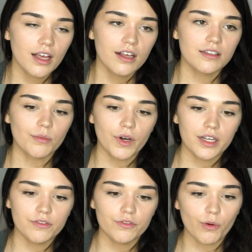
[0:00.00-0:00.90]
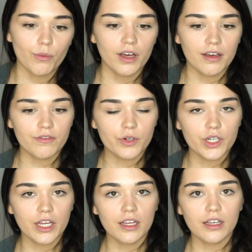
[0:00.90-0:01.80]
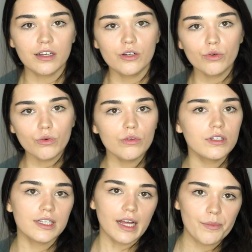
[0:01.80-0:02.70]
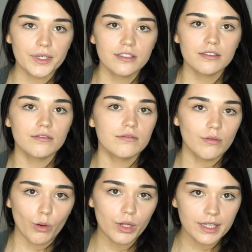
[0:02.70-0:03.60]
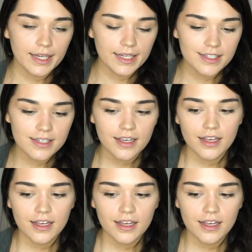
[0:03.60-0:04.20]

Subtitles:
somebody from a very cool climate will eat,